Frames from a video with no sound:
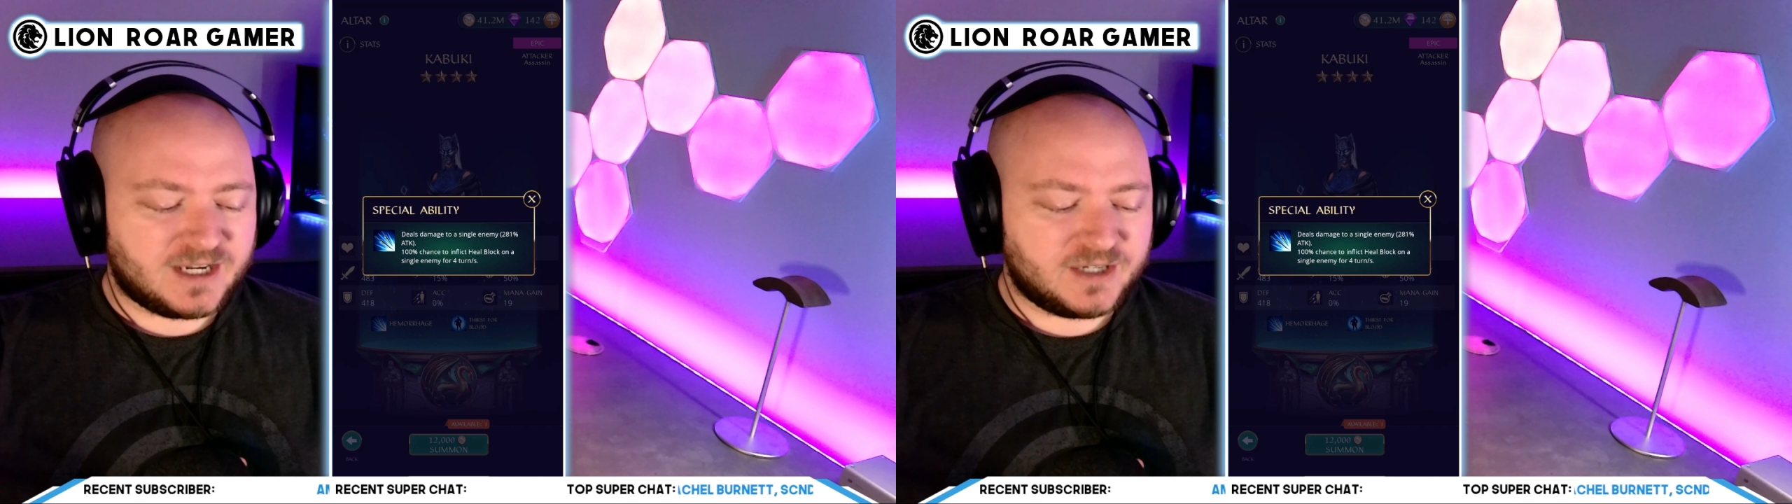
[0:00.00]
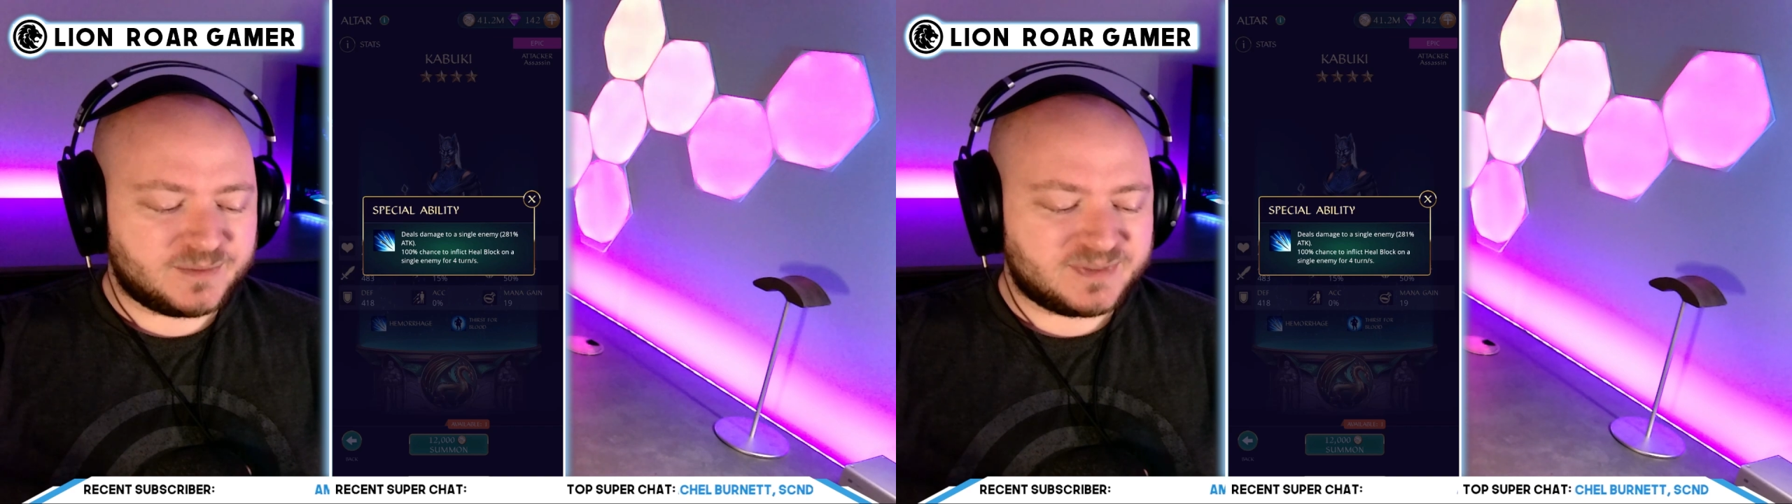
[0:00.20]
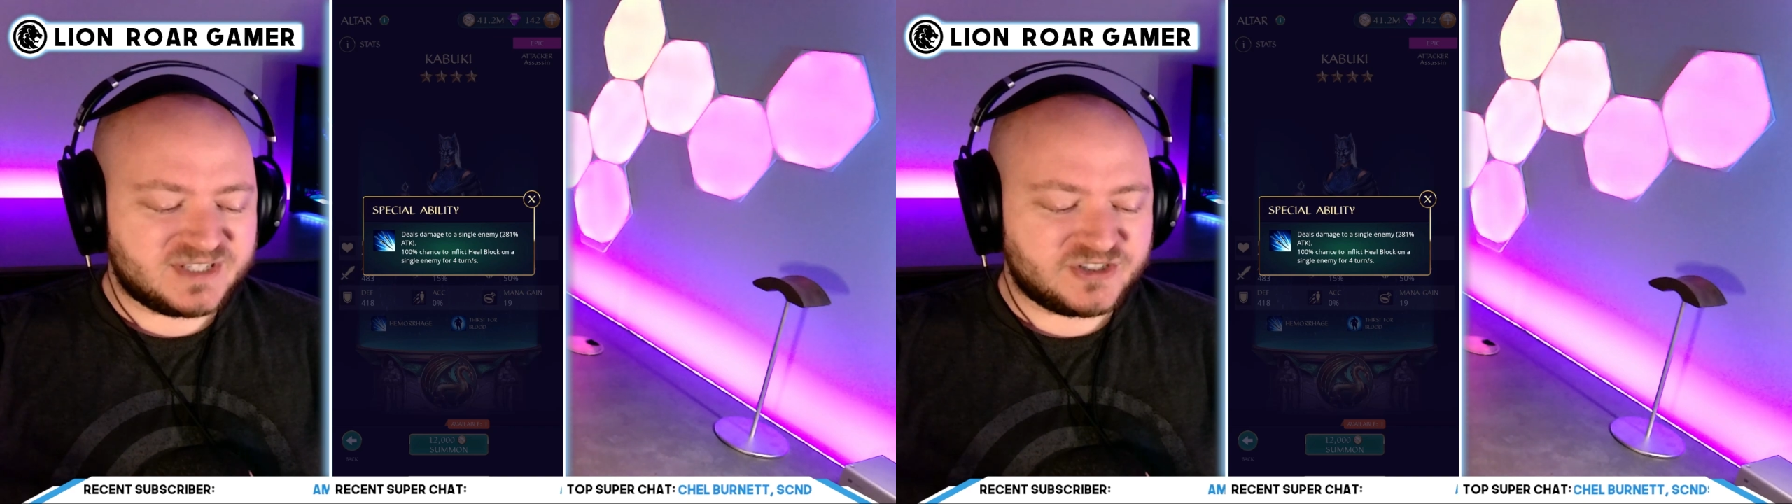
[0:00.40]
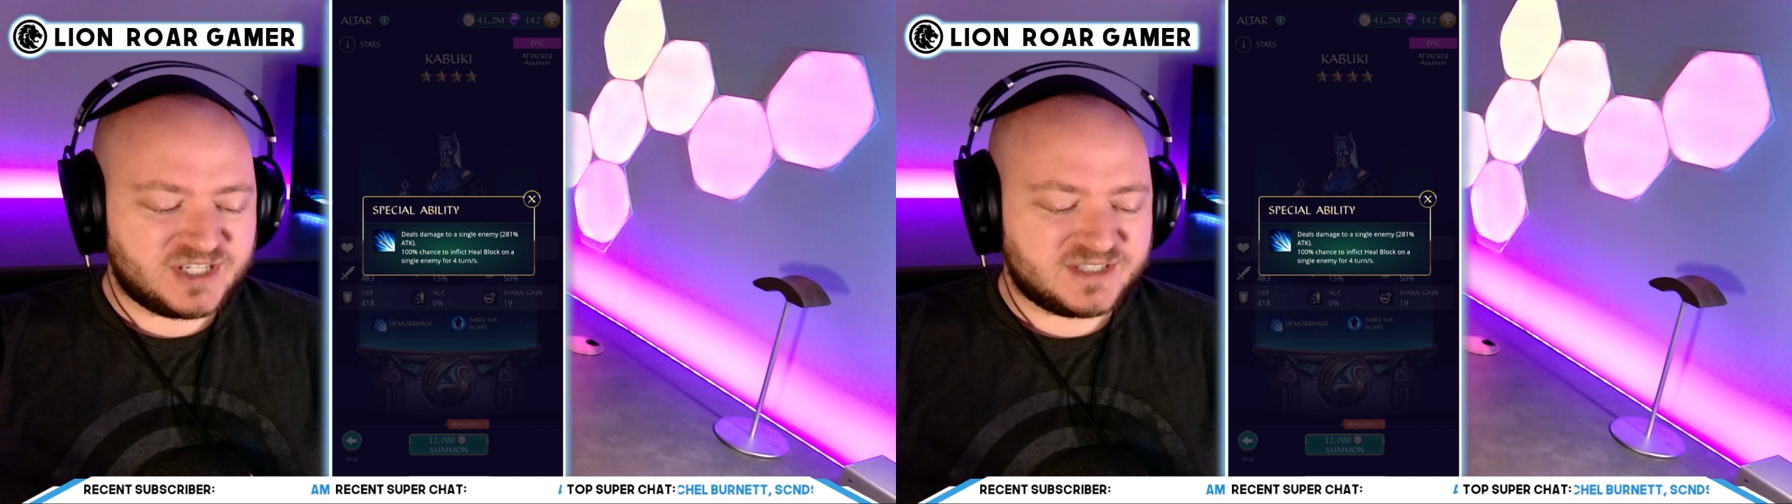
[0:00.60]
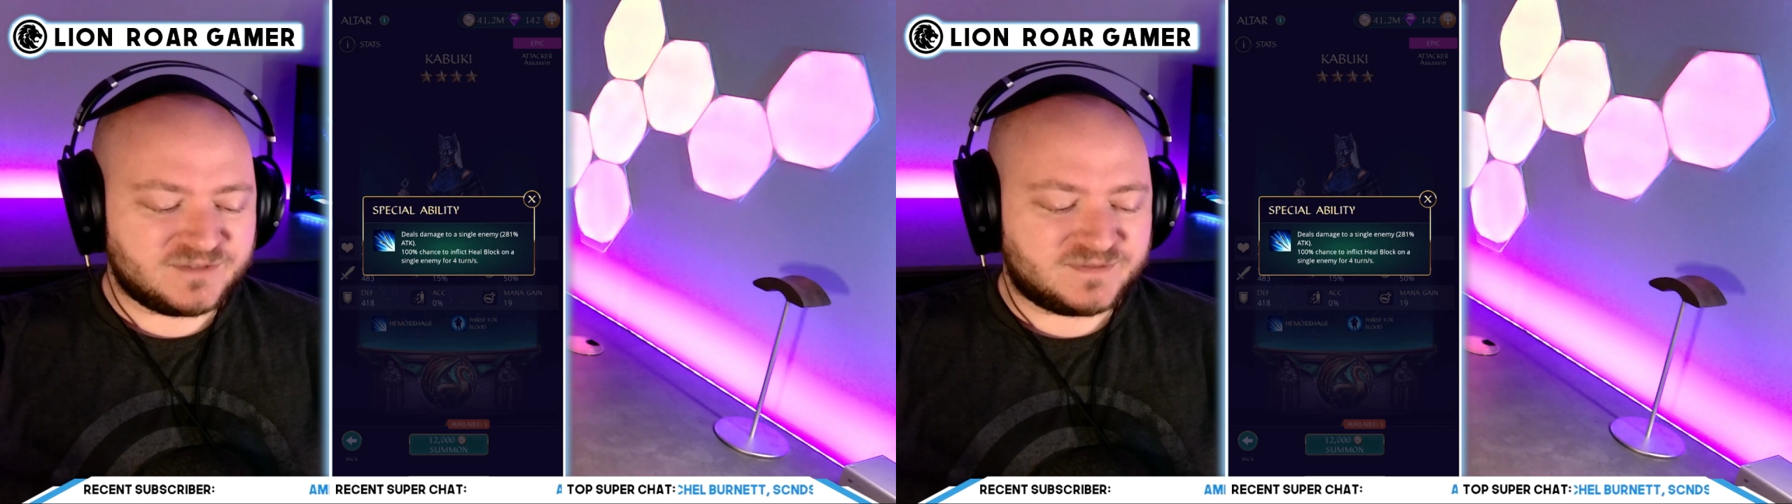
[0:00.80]
100%
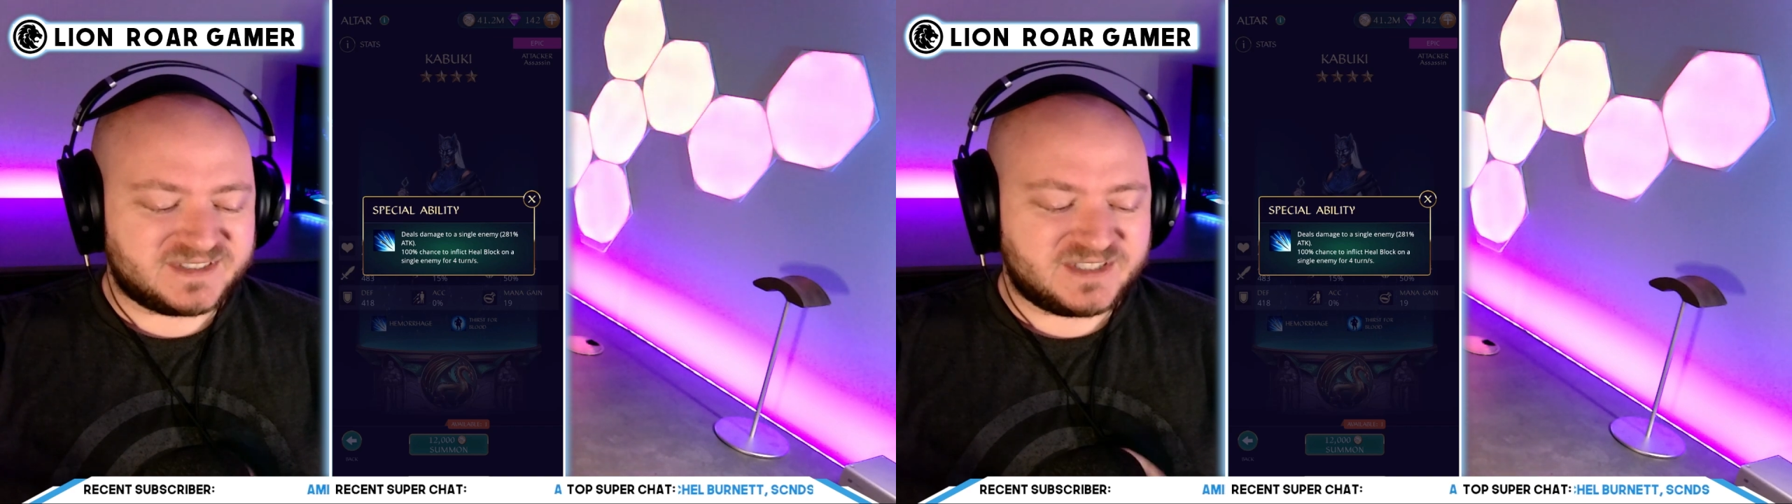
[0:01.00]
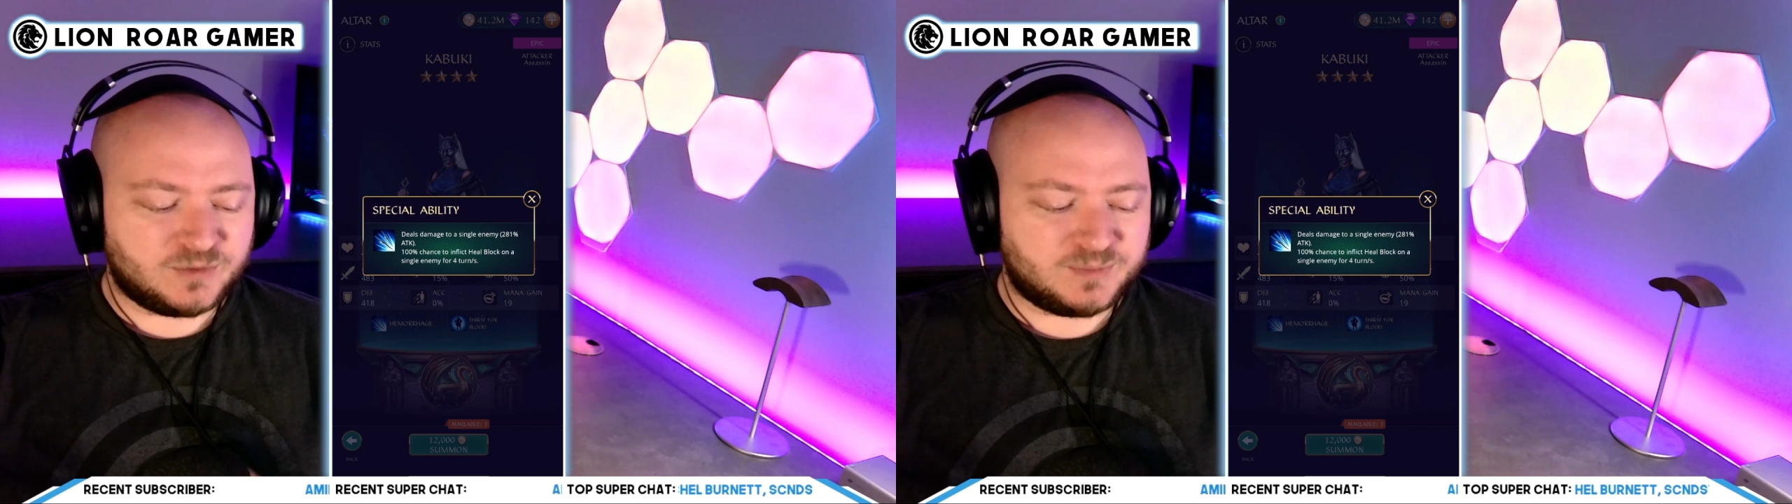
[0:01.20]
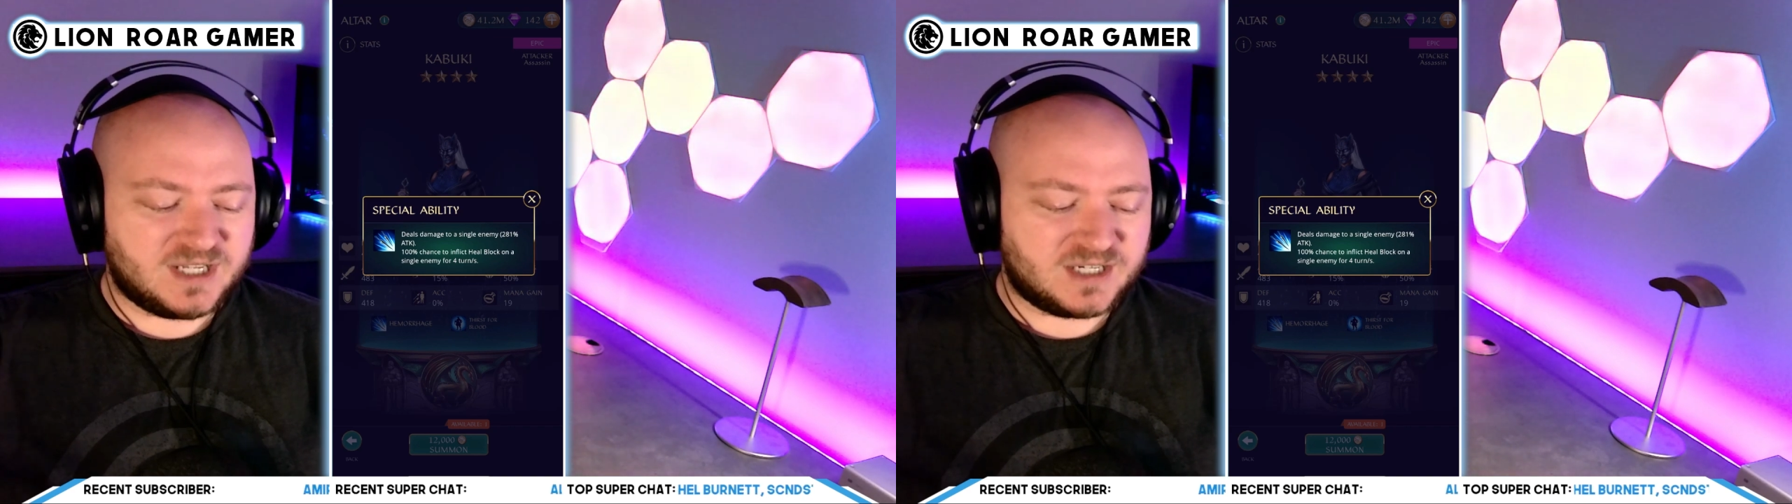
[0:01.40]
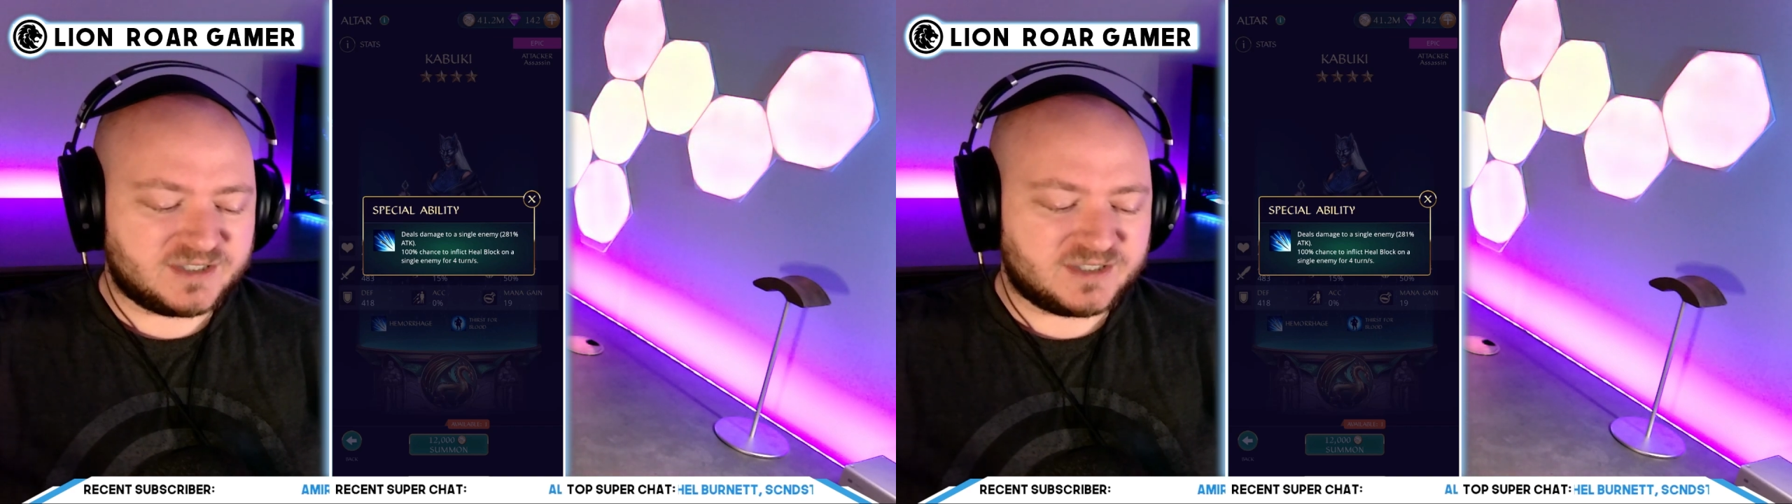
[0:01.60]
chance to inflict heal block